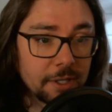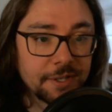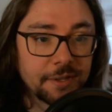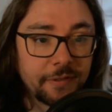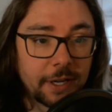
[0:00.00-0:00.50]
is
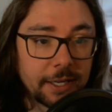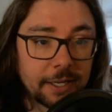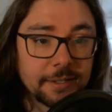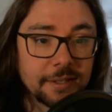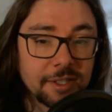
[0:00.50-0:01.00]
defined
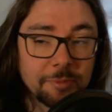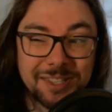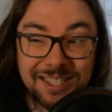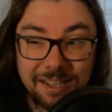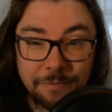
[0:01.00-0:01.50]
as the
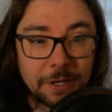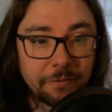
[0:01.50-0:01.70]
specific